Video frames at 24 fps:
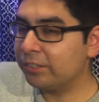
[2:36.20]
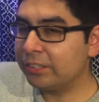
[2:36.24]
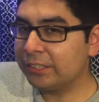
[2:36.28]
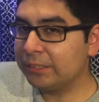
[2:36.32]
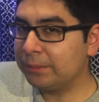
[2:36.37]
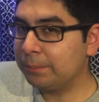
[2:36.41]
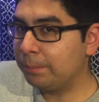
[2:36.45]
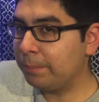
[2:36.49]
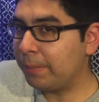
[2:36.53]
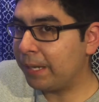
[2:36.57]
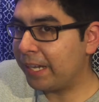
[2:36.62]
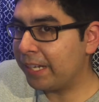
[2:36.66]
this
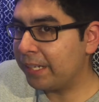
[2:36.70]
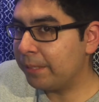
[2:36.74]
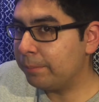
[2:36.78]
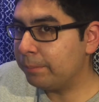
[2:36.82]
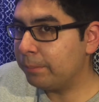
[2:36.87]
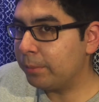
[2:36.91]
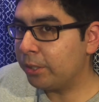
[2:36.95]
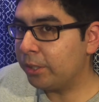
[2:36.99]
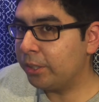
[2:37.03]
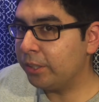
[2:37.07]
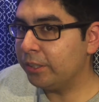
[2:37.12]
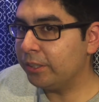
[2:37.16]
bottom
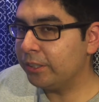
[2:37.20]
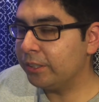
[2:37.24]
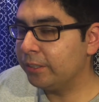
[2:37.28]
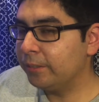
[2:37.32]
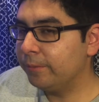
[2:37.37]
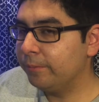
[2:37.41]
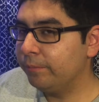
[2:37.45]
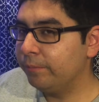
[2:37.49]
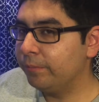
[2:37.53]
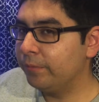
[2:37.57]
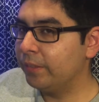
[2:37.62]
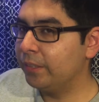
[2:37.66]
part.
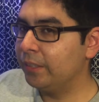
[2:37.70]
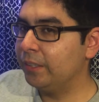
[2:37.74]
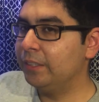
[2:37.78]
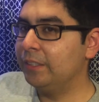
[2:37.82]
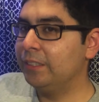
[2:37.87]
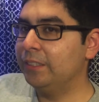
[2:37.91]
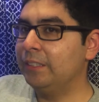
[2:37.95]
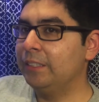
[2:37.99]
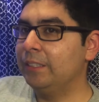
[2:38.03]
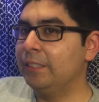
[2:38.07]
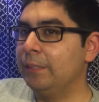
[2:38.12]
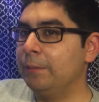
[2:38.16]

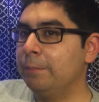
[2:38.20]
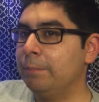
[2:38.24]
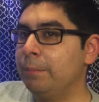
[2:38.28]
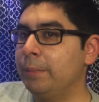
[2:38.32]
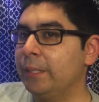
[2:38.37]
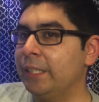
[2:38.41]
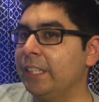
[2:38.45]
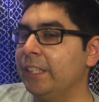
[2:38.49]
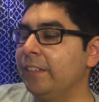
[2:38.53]
But